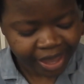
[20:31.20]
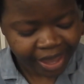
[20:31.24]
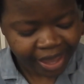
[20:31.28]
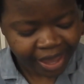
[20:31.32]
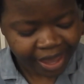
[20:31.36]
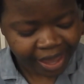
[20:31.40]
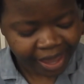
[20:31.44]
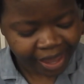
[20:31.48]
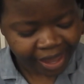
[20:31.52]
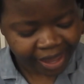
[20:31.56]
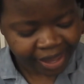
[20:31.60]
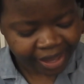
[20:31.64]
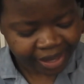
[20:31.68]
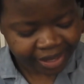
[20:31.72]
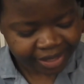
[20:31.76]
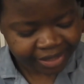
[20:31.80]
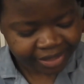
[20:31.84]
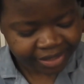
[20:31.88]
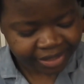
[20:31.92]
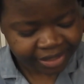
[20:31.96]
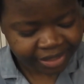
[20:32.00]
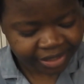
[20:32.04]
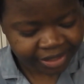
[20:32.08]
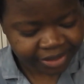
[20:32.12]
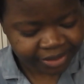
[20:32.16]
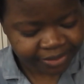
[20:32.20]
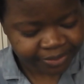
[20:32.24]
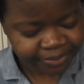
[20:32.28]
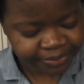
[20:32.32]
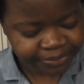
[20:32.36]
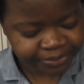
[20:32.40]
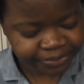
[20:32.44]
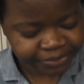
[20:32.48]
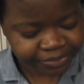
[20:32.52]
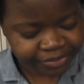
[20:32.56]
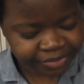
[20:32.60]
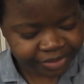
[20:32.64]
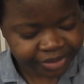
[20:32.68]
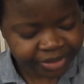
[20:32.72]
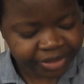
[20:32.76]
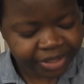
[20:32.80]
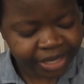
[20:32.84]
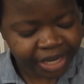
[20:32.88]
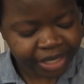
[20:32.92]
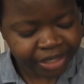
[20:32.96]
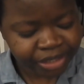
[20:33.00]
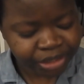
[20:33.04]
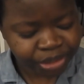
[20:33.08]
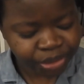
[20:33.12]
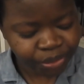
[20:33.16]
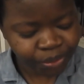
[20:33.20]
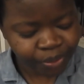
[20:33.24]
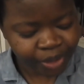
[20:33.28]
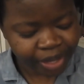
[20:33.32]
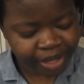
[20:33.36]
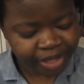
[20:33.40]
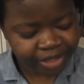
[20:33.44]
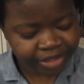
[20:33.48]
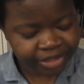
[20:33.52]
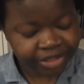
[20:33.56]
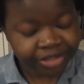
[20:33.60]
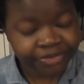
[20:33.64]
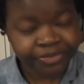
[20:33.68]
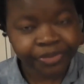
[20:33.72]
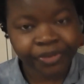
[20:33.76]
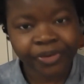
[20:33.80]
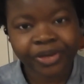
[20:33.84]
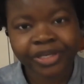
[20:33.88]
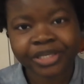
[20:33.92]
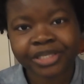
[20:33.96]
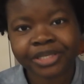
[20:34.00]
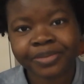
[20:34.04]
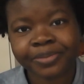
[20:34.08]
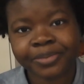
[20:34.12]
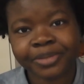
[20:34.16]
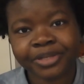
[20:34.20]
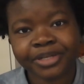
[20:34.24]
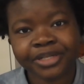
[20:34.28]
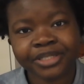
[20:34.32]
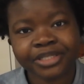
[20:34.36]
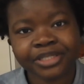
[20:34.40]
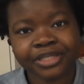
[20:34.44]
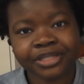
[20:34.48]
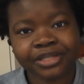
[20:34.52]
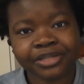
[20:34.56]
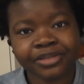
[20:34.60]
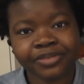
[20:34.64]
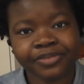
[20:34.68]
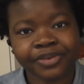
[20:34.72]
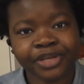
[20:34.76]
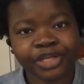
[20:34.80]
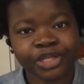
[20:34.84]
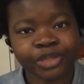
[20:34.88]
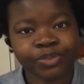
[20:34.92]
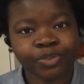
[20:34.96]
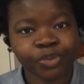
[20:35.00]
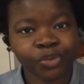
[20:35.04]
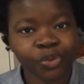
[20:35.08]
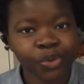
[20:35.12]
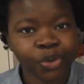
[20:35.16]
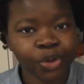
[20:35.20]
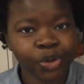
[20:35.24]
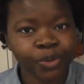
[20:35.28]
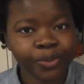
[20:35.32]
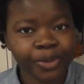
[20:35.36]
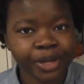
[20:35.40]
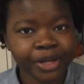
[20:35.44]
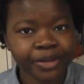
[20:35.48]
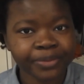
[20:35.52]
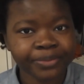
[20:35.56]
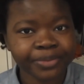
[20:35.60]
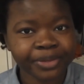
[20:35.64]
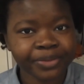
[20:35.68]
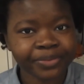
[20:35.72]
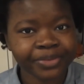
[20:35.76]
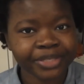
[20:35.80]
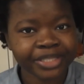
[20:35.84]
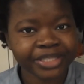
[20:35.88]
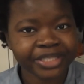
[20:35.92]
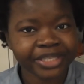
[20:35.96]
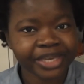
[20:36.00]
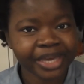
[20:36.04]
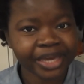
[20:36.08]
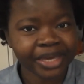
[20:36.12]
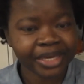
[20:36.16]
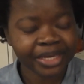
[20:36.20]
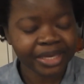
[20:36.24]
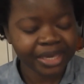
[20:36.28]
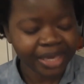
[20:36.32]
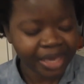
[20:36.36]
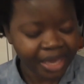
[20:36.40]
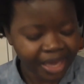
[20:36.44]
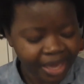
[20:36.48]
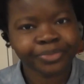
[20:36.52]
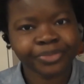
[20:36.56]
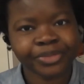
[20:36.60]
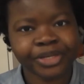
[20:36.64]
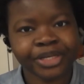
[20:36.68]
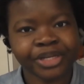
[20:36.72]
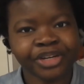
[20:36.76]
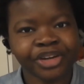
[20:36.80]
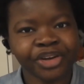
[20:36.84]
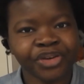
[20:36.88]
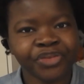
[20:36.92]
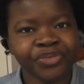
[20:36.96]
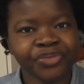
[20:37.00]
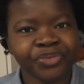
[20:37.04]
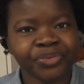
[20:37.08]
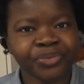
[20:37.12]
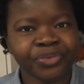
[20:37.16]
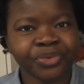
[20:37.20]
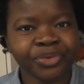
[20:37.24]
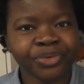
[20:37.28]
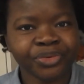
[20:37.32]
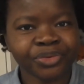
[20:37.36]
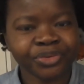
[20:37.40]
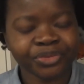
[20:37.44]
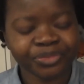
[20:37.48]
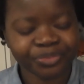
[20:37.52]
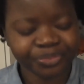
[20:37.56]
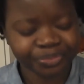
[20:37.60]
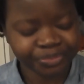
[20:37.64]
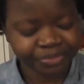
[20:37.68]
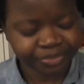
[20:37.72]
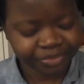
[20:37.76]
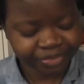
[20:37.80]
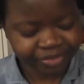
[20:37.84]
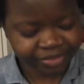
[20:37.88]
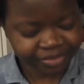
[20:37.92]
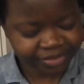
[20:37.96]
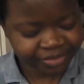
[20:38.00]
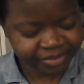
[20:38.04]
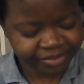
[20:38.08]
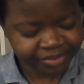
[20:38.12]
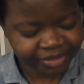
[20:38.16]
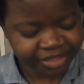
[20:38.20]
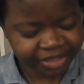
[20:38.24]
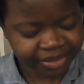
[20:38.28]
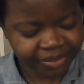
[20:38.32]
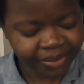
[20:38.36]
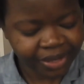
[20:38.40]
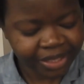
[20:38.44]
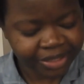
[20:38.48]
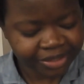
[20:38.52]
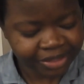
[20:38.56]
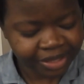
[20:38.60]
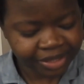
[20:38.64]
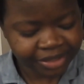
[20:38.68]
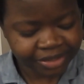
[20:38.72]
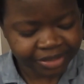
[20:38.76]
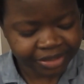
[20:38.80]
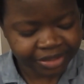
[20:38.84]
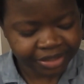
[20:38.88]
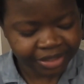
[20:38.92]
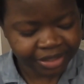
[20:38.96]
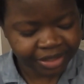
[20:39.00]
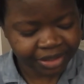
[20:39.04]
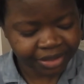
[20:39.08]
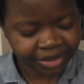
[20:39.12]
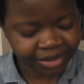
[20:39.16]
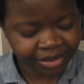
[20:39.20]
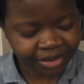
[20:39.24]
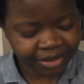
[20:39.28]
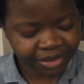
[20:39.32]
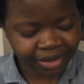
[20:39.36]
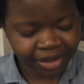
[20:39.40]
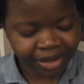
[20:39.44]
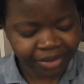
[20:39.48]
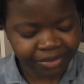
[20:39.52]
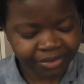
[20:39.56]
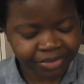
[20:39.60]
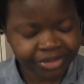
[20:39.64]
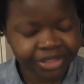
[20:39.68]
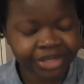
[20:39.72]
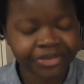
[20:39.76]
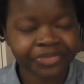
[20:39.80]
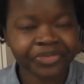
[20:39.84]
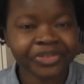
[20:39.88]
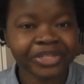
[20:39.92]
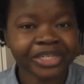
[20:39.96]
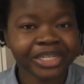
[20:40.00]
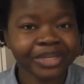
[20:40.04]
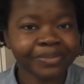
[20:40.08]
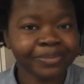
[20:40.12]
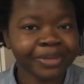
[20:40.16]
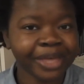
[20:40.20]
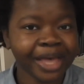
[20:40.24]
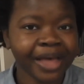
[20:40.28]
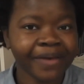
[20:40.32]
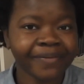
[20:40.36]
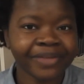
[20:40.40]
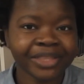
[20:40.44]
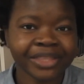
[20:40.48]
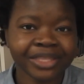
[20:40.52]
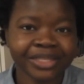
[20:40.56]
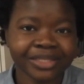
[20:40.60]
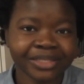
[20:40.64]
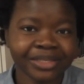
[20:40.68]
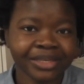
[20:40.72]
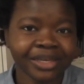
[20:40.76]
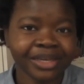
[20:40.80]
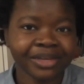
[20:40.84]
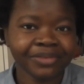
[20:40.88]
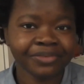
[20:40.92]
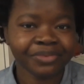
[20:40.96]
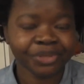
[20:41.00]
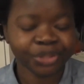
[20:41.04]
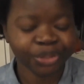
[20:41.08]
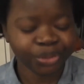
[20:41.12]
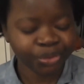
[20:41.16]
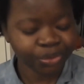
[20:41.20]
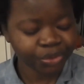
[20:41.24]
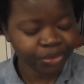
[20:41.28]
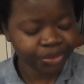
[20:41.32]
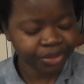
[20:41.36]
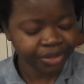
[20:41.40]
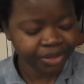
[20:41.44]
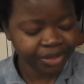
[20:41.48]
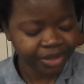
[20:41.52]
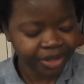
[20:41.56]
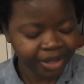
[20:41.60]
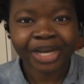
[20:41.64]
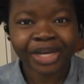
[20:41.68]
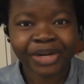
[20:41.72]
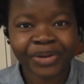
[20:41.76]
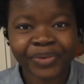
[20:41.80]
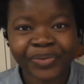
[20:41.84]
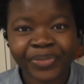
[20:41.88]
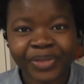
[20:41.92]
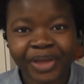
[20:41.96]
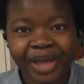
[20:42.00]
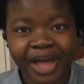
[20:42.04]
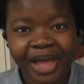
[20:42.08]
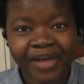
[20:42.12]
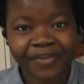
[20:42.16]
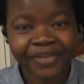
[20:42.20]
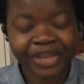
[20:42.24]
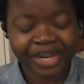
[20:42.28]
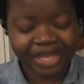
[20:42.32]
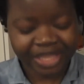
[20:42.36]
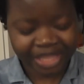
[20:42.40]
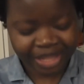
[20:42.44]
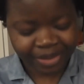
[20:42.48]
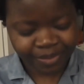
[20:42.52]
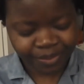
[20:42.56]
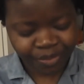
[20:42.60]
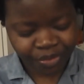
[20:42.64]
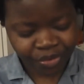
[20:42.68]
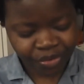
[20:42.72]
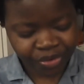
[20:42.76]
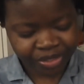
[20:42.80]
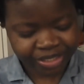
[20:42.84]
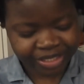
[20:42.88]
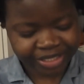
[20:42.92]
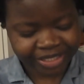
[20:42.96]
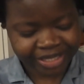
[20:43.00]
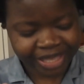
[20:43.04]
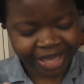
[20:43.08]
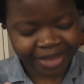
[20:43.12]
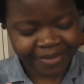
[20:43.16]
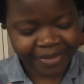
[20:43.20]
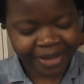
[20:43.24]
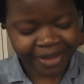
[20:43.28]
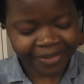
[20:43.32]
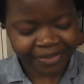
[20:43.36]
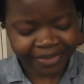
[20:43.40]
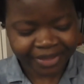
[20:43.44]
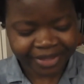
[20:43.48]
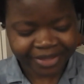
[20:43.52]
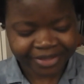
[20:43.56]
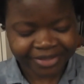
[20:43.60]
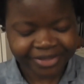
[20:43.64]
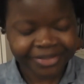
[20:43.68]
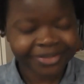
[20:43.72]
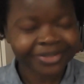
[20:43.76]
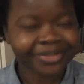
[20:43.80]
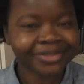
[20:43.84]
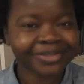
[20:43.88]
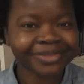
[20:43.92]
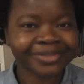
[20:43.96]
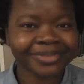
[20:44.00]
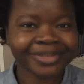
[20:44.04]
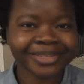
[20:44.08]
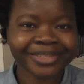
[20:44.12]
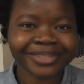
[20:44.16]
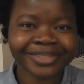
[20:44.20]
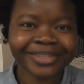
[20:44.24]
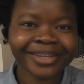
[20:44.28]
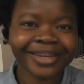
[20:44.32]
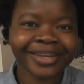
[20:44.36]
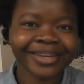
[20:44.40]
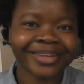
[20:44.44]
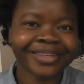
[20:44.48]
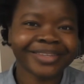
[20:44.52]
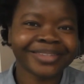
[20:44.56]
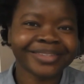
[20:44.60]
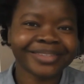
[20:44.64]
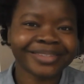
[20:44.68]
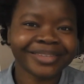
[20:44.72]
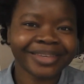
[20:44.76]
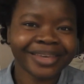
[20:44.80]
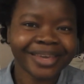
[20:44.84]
And texture wise, it's very similar to the vegetable korma, I would say. And overall, it's quite tasty. I will definitely be having this again for sure. I don't think I have anything more to say about this. It's nice.